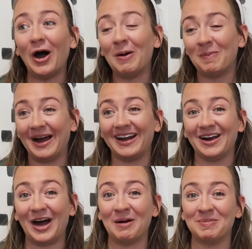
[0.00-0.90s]
mine
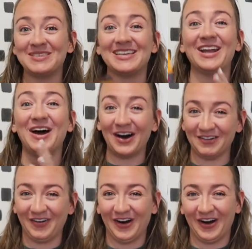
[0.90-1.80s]
are opposite
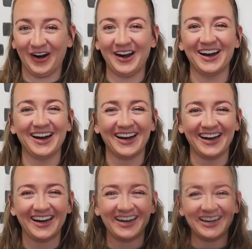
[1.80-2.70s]
of her.
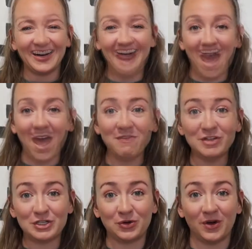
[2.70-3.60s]
I
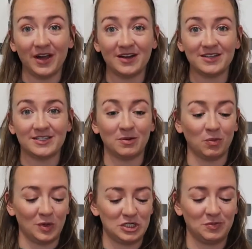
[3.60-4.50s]
have joined
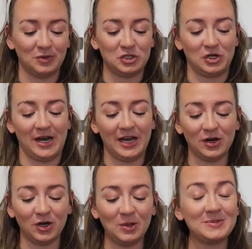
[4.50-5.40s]
some Wishable
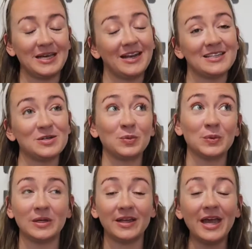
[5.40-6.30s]
trading groups, and it's
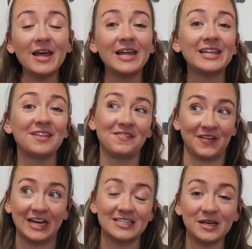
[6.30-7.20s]
really like the
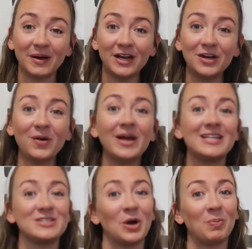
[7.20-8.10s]
fancy way to do it
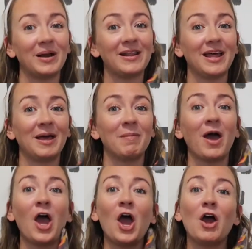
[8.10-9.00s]
is opening them
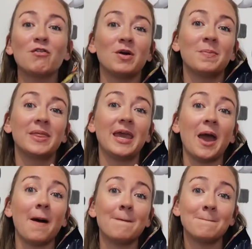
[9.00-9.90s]
from the
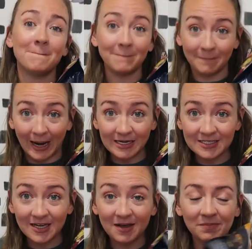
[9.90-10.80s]

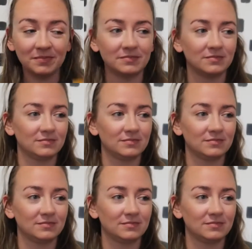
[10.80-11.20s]
bottom.